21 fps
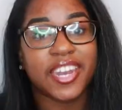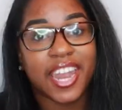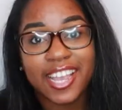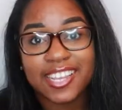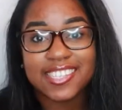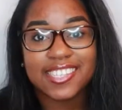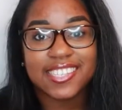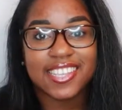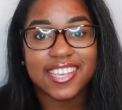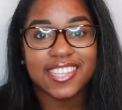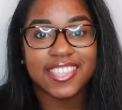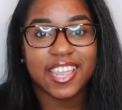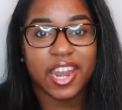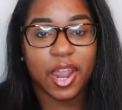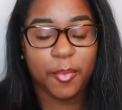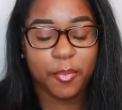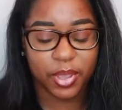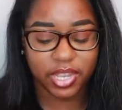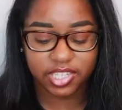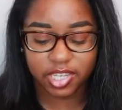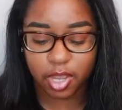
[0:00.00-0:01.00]
next thing that
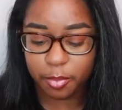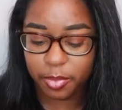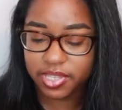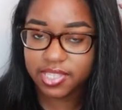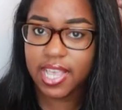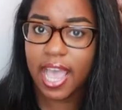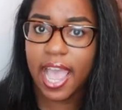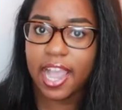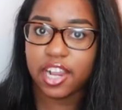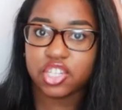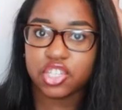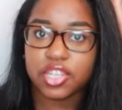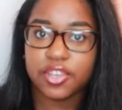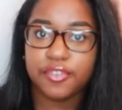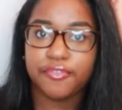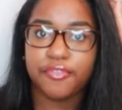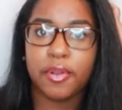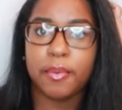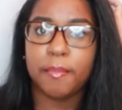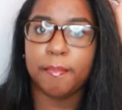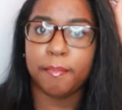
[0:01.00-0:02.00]
I picked up is actually
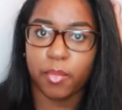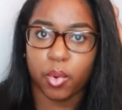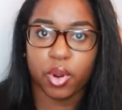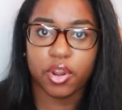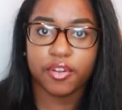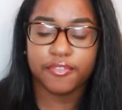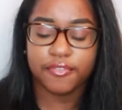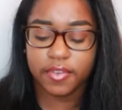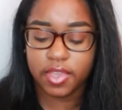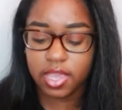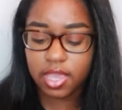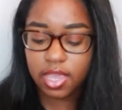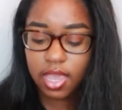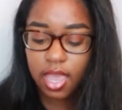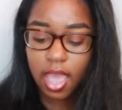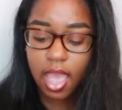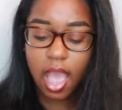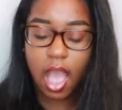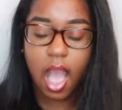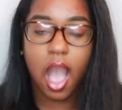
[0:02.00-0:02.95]
from Morphe.